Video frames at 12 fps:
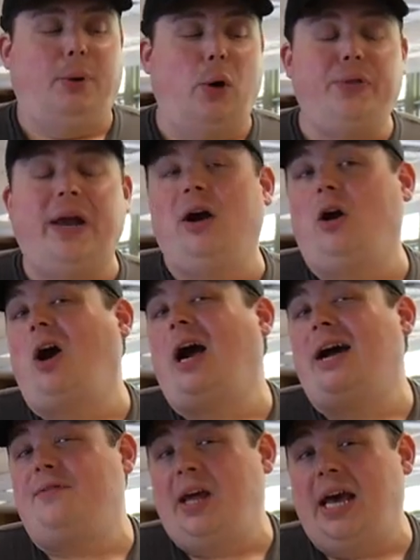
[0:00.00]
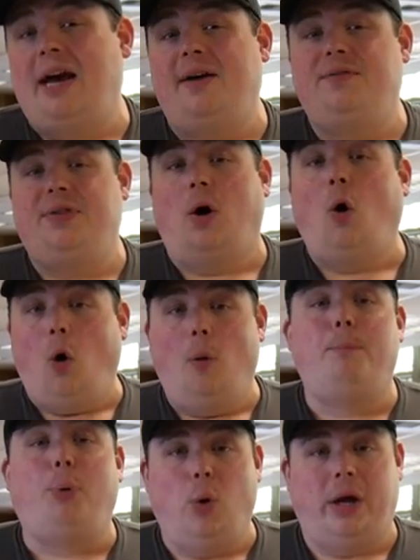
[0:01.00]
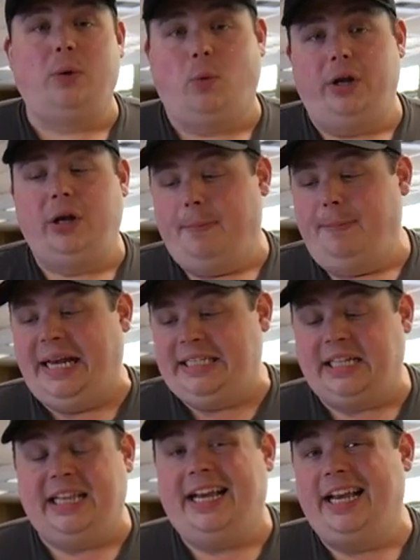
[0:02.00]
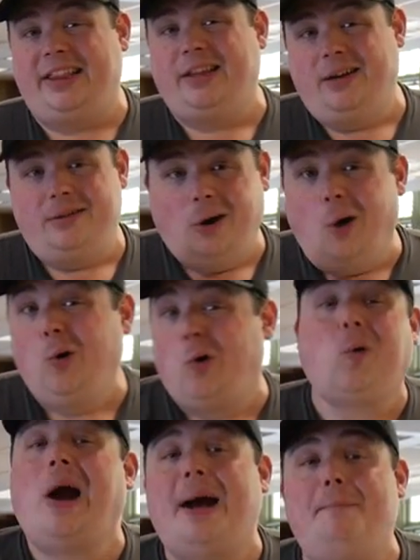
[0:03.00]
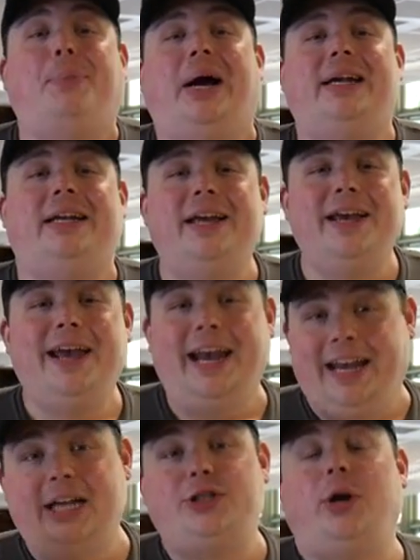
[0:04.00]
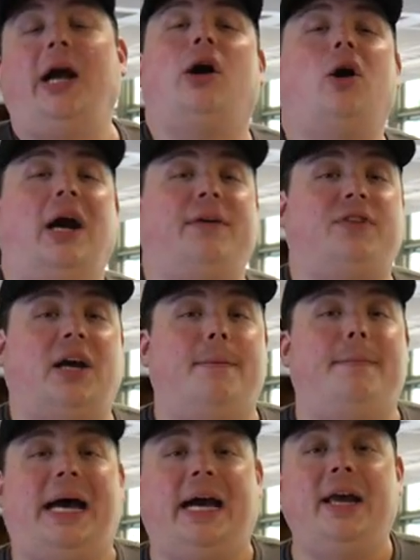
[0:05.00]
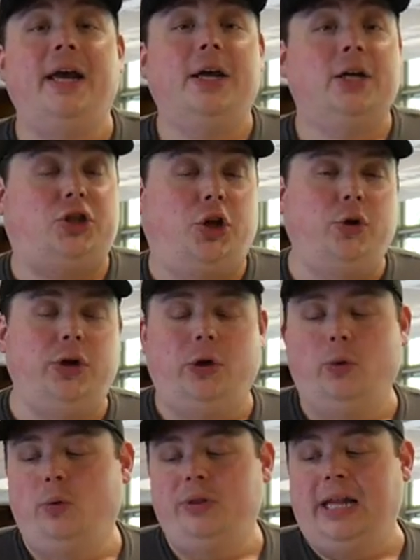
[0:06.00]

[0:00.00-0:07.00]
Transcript: both aircraft have the home point where you can basically hit the oh crap button and get your aircraft to come back to you.